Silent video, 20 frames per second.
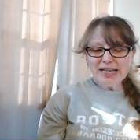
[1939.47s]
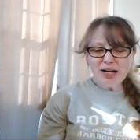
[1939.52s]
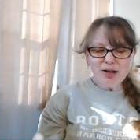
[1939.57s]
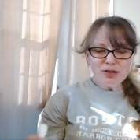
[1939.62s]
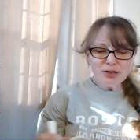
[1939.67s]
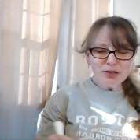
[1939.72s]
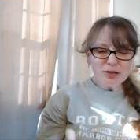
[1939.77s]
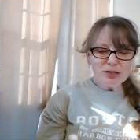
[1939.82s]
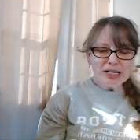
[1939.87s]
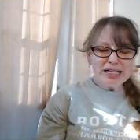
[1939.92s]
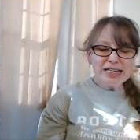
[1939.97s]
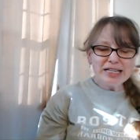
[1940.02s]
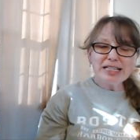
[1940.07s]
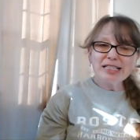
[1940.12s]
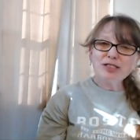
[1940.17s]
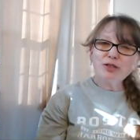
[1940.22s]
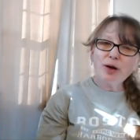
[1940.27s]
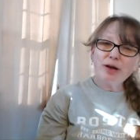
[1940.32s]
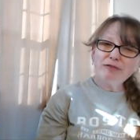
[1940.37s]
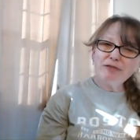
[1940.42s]
also, and
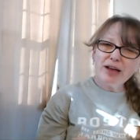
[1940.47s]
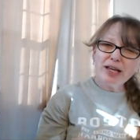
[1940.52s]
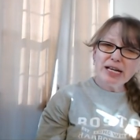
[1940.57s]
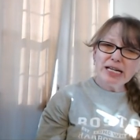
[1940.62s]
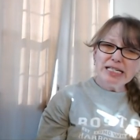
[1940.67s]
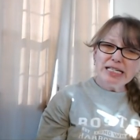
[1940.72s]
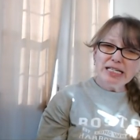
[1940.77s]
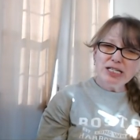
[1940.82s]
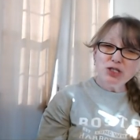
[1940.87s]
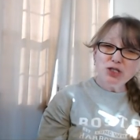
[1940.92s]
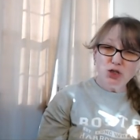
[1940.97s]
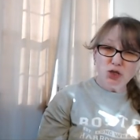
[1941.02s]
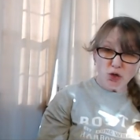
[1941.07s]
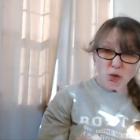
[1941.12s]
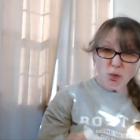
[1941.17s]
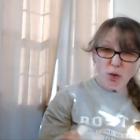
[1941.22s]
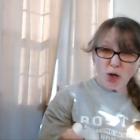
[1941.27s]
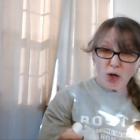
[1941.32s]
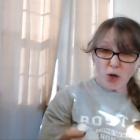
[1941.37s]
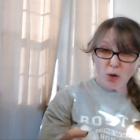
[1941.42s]
so I found I didn't
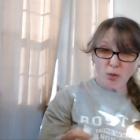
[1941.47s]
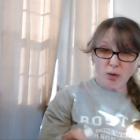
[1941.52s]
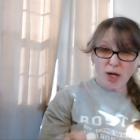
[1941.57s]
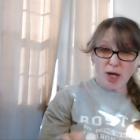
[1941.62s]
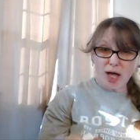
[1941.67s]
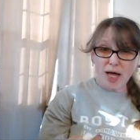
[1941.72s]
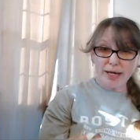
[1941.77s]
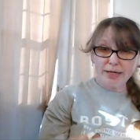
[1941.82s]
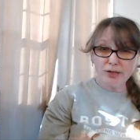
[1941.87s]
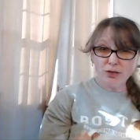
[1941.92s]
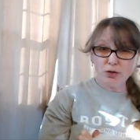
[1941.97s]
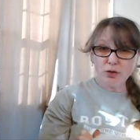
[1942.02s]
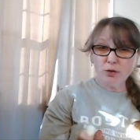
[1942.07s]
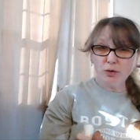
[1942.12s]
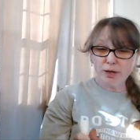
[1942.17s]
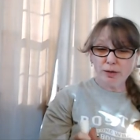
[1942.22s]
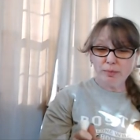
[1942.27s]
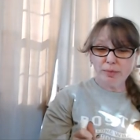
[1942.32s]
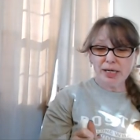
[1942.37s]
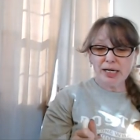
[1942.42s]
do a whole lot. You know
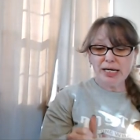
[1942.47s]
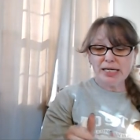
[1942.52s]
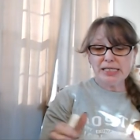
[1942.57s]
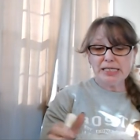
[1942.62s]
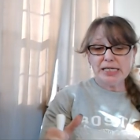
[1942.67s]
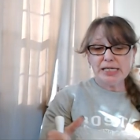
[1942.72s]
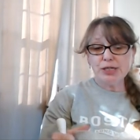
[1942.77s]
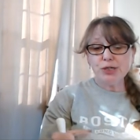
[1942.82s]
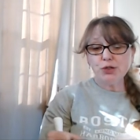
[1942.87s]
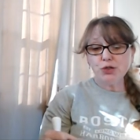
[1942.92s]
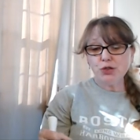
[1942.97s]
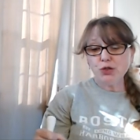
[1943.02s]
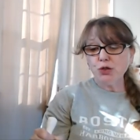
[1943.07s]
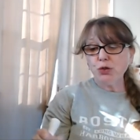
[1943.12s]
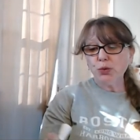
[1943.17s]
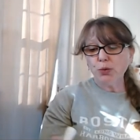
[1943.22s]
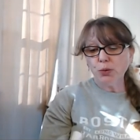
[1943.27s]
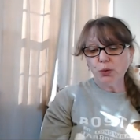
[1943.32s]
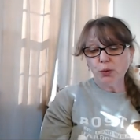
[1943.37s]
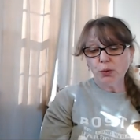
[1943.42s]
what I mean? I didn't
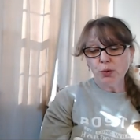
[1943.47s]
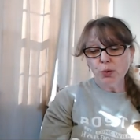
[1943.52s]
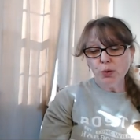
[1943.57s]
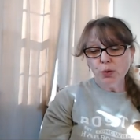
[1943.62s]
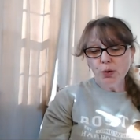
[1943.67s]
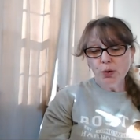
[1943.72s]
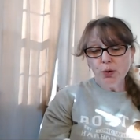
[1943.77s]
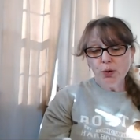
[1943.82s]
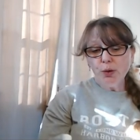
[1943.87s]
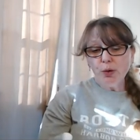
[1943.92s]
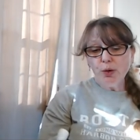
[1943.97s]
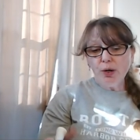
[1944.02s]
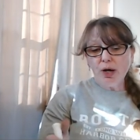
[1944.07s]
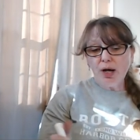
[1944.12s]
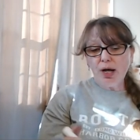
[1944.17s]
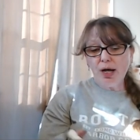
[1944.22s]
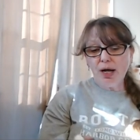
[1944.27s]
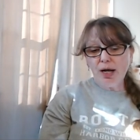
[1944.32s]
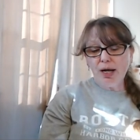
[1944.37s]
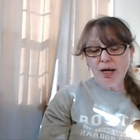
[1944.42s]
do
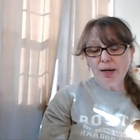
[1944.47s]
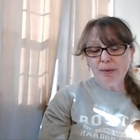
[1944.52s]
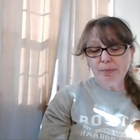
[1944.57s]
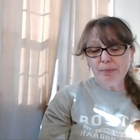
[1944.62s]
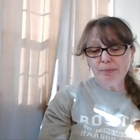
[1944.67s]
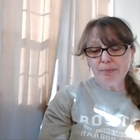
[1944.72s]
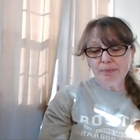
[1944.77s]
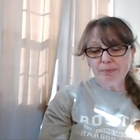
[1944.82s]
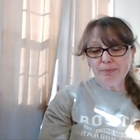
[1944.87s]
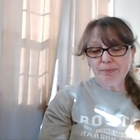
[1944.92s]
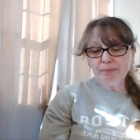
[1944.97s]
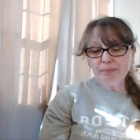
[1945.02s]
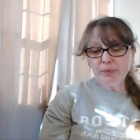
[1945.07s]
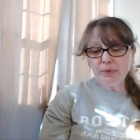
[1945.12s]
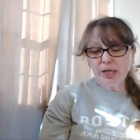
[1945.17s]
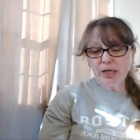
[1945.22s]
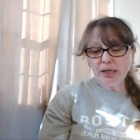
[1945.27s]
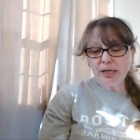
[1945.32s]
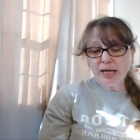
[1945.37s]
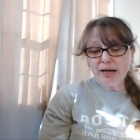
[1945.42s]
um,
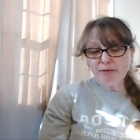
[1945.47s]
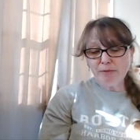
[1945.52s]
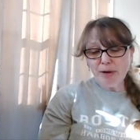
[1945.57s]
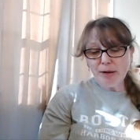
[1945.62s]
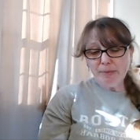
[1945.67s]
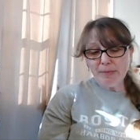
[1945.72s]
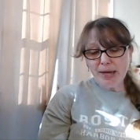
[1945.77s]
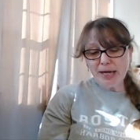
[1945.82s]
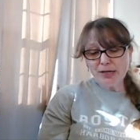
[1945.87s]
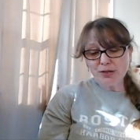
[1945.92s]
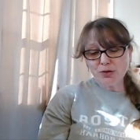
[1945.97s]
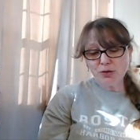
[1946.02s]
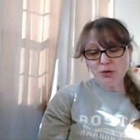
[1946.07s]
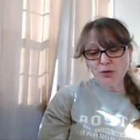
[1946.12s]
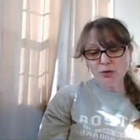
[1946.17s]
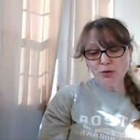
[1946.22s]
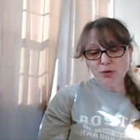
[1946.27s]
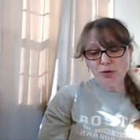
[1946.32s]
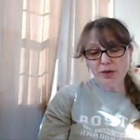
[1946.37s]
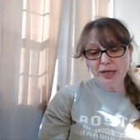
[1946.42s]
a lot of my
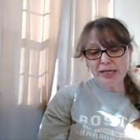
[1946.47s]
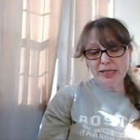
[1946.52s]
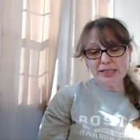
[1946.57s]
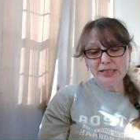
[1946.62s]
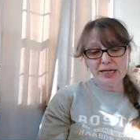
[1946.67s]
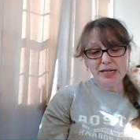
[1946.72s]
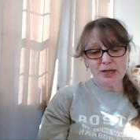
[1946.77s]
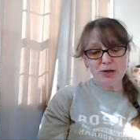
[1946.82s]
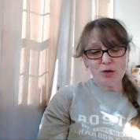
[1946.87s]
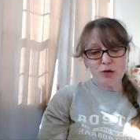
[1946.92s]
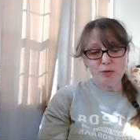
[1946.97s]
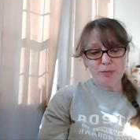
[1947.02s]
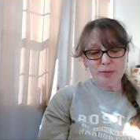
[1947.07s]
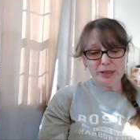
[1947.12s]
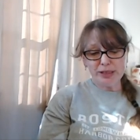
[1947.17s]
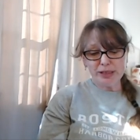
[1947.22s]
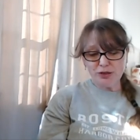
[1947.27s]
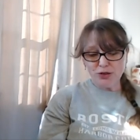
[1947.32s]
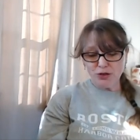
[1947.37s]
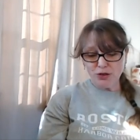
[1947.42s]
magical things that I
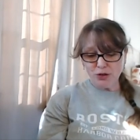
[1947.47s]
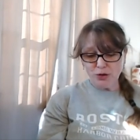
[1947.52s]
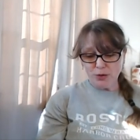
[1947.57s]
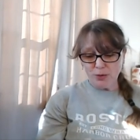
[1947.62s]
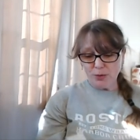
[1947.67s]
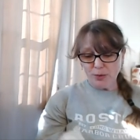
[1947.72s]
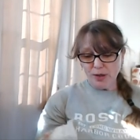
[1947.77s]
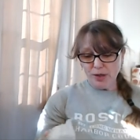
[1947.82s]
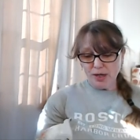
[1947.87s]
normally do.